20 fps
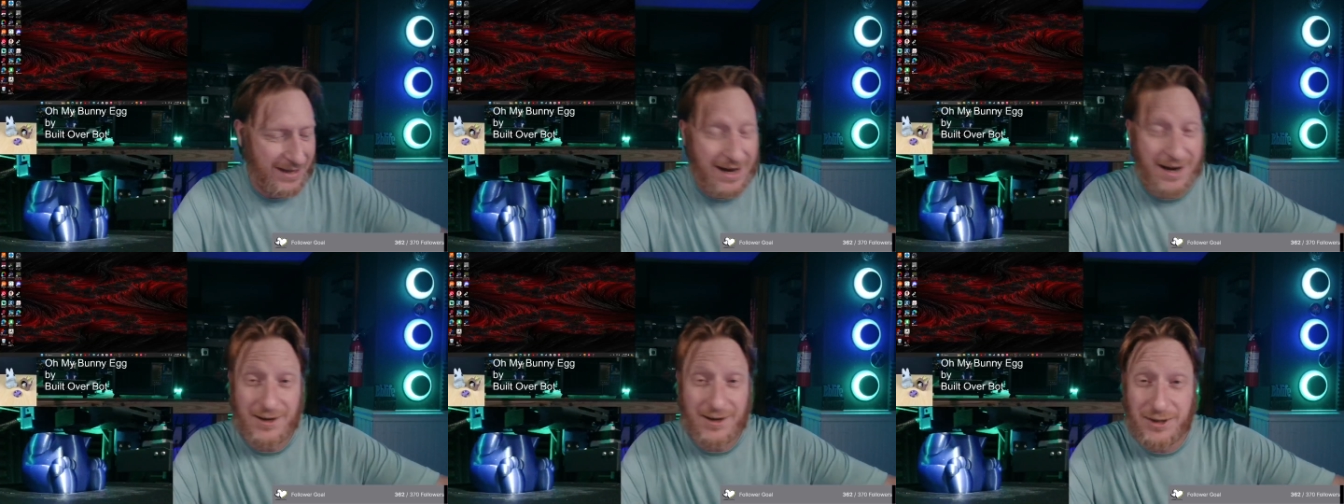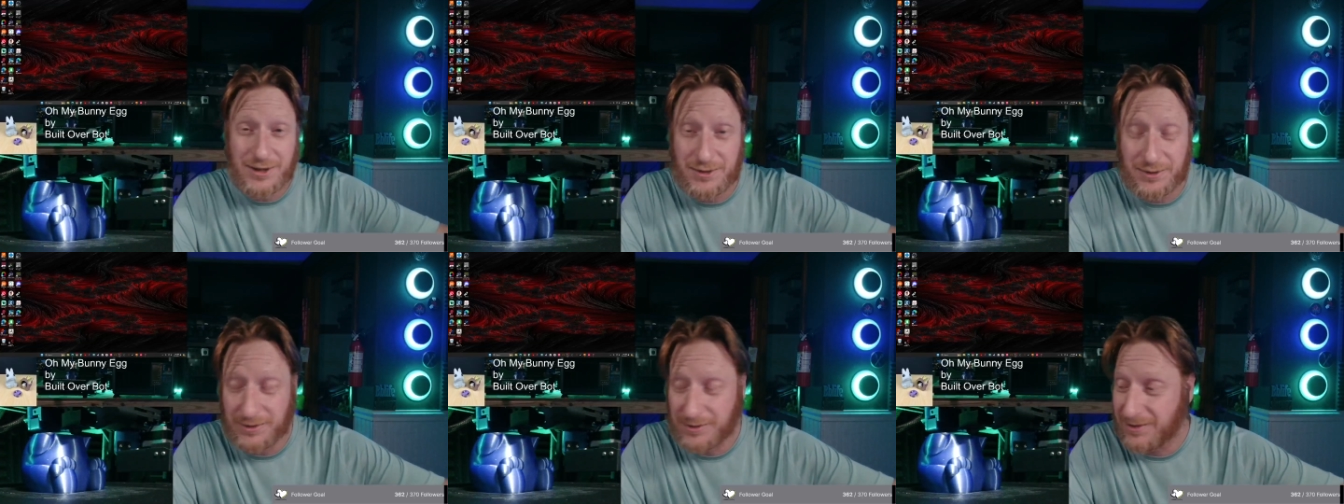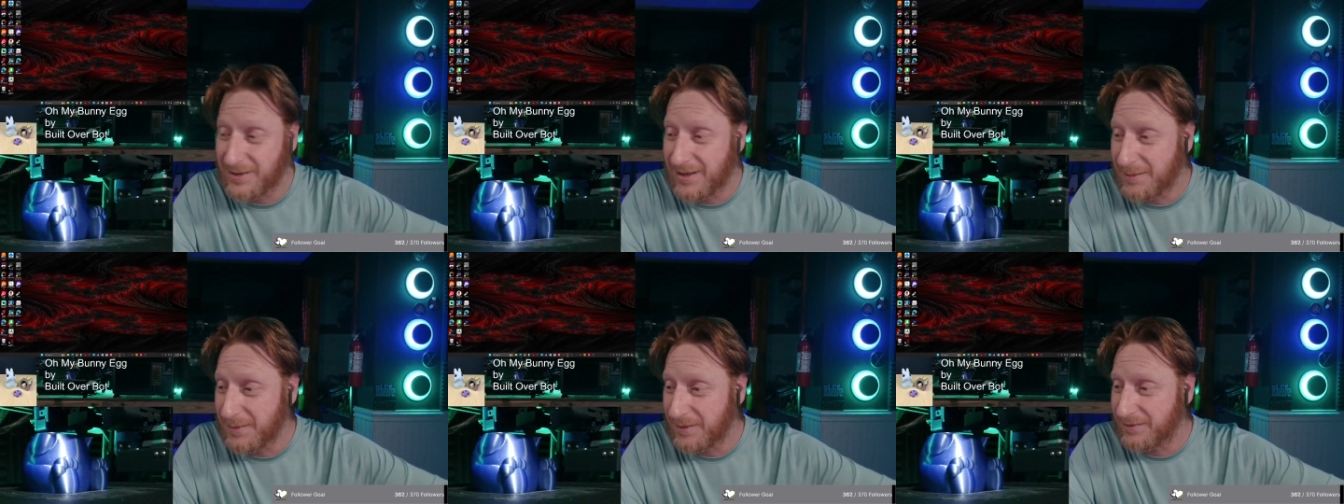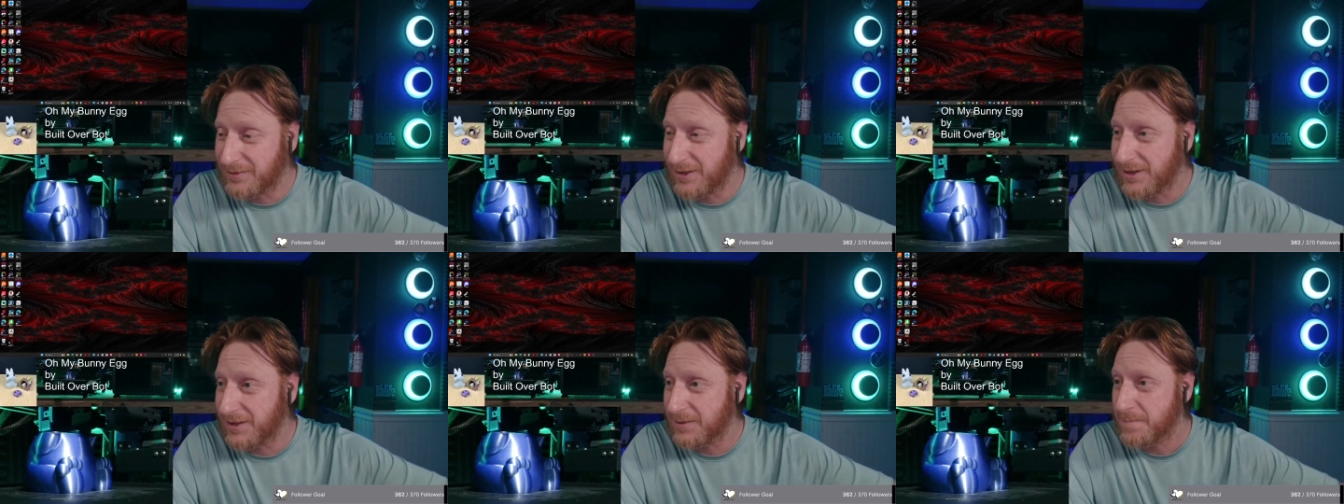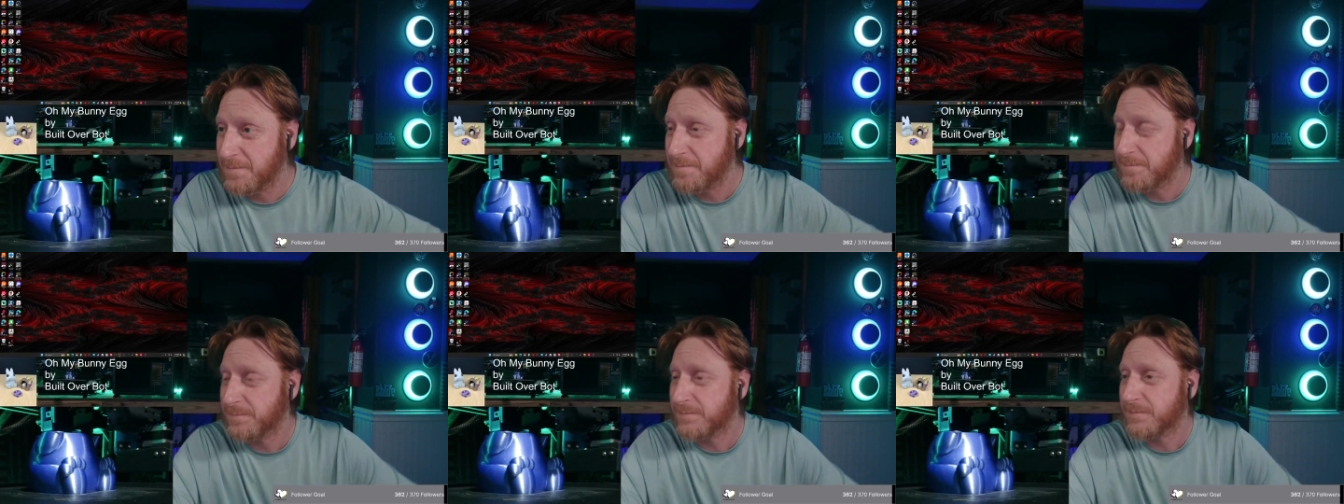How are you doing today, my friend?
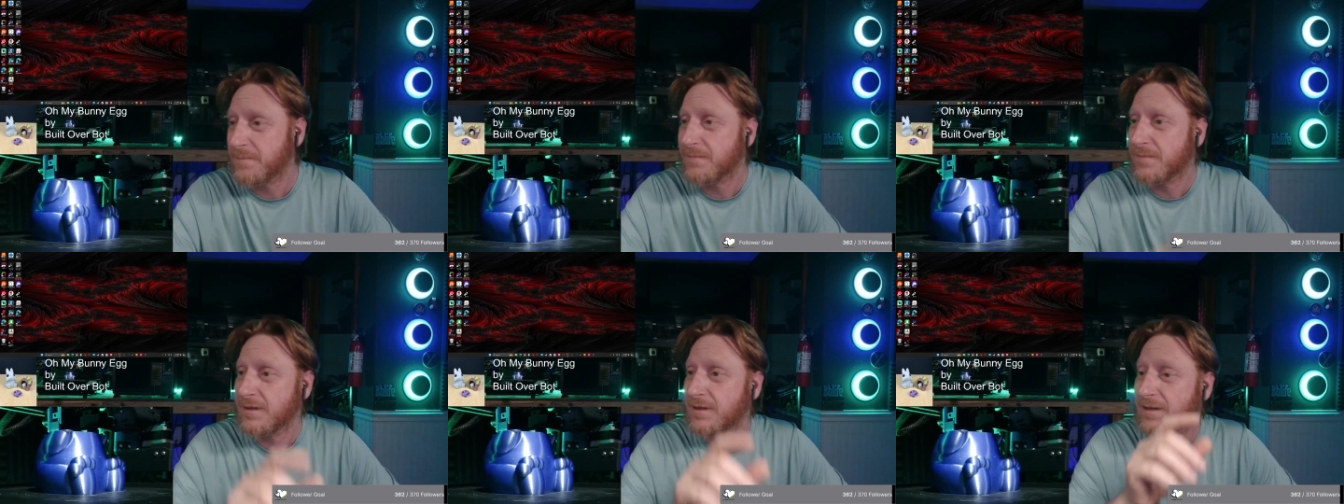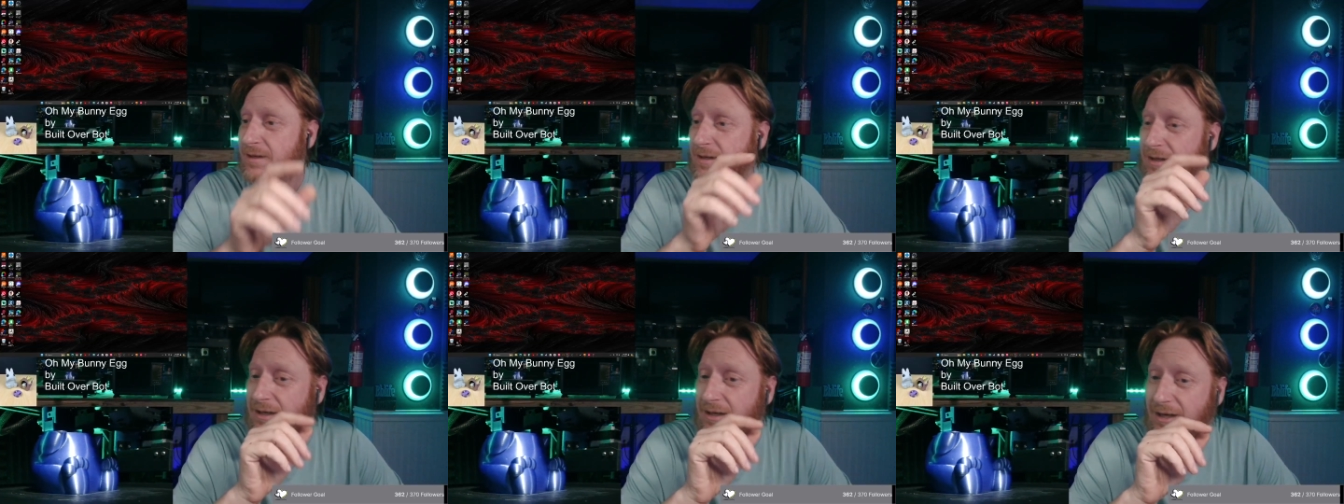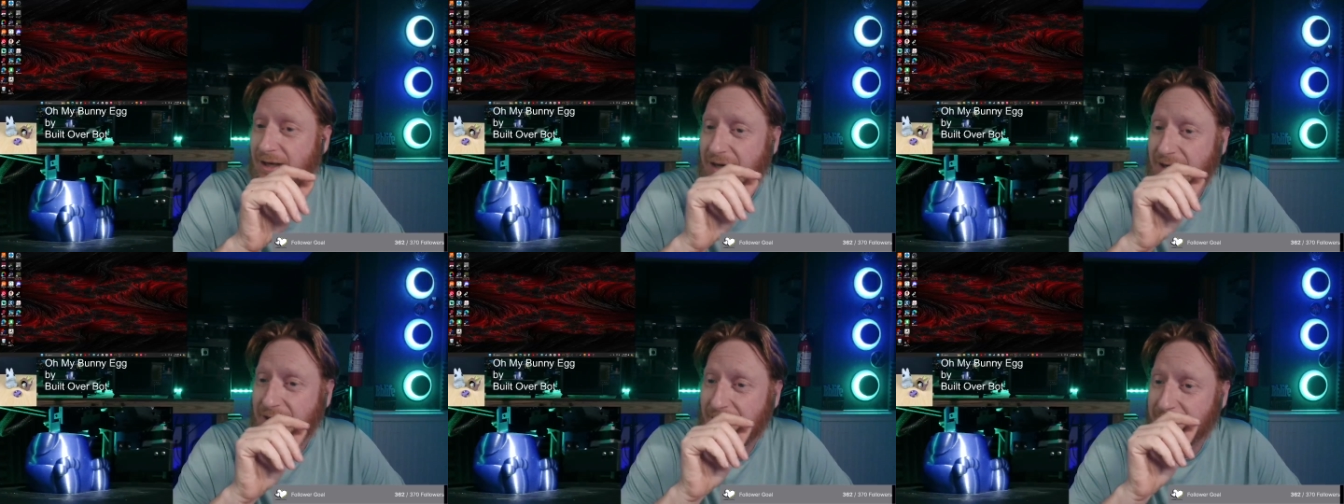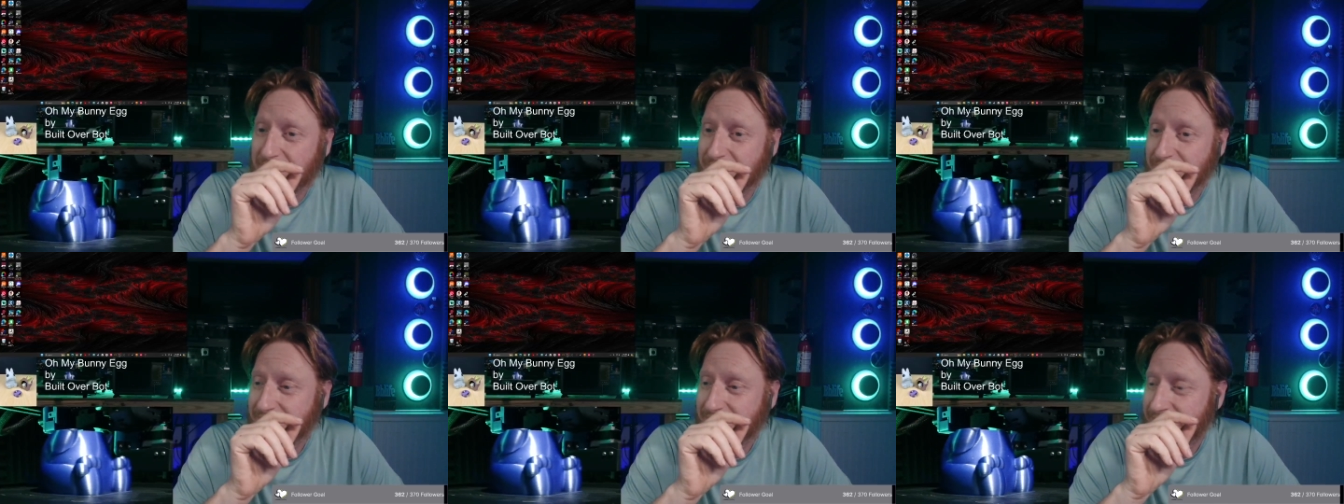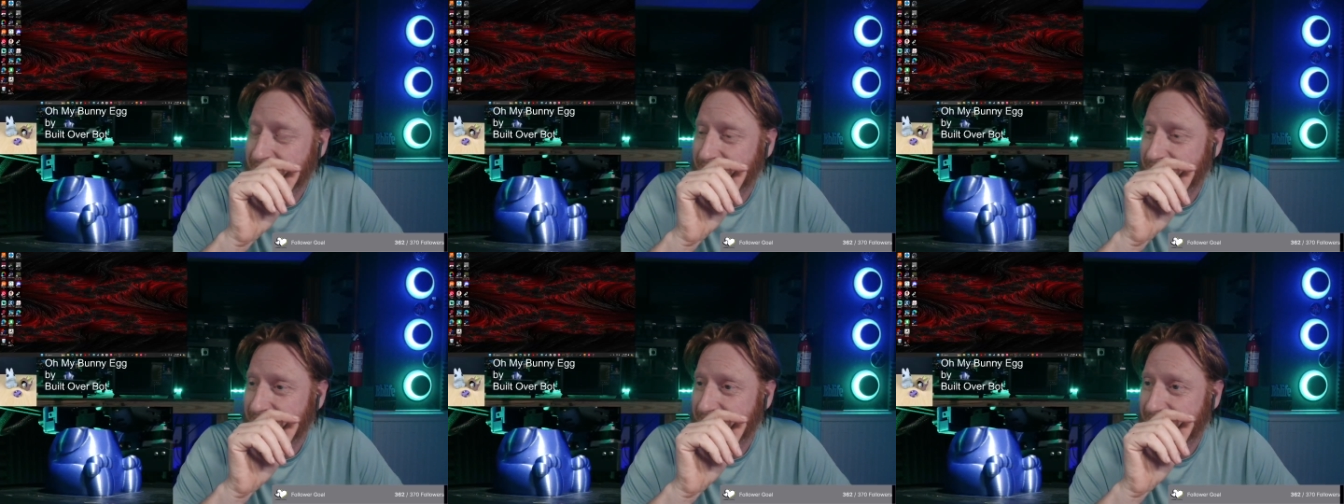
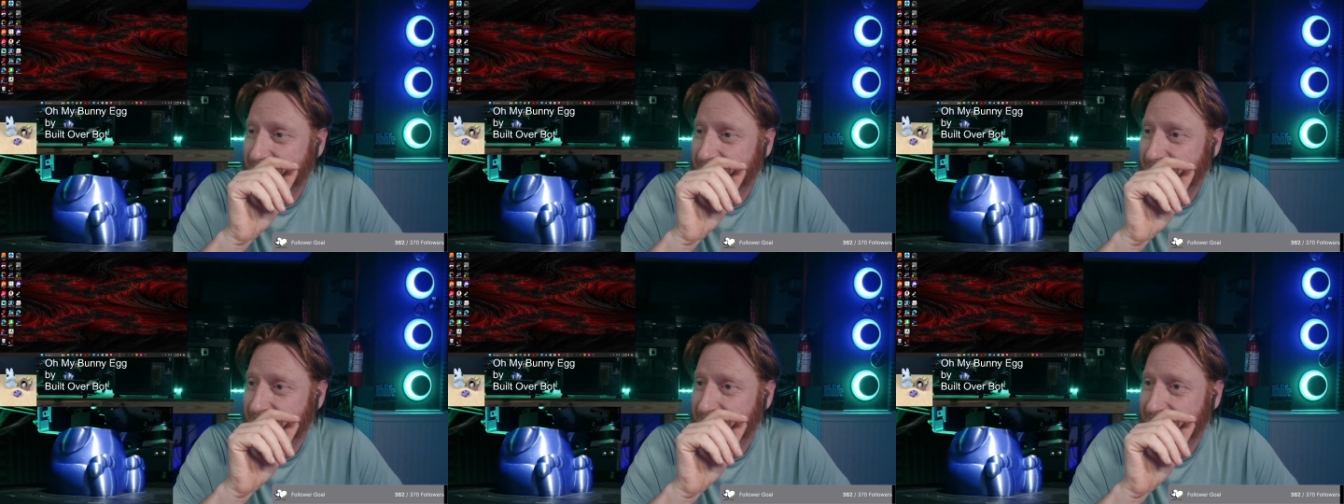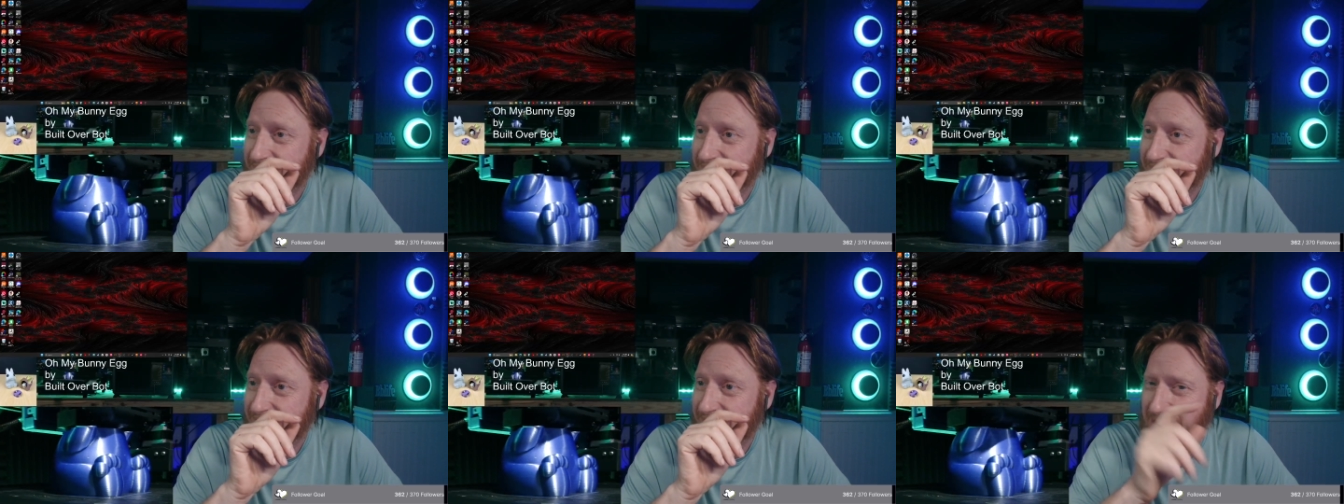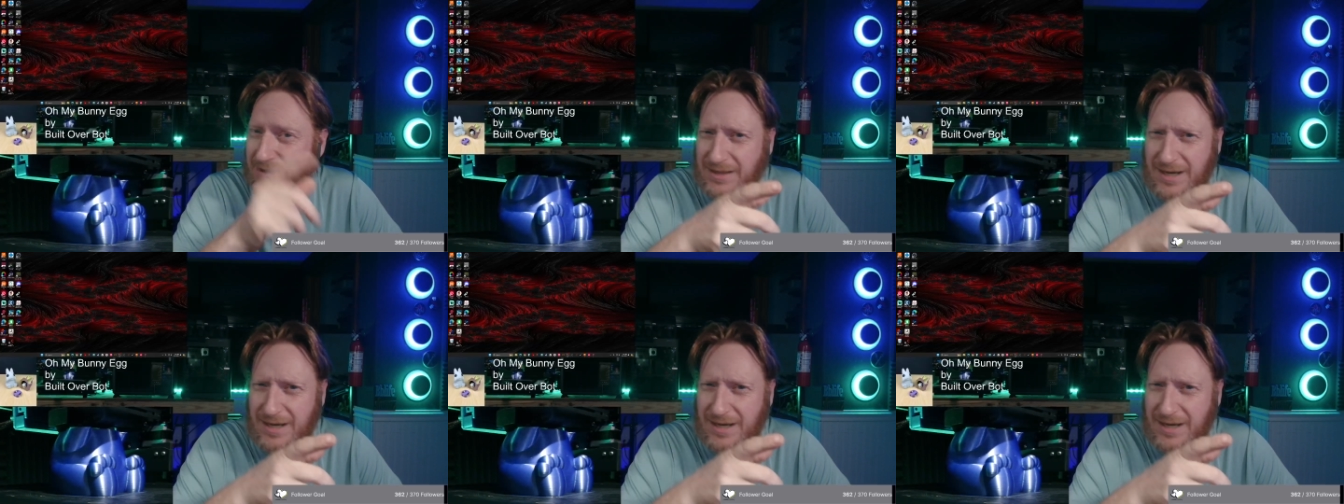My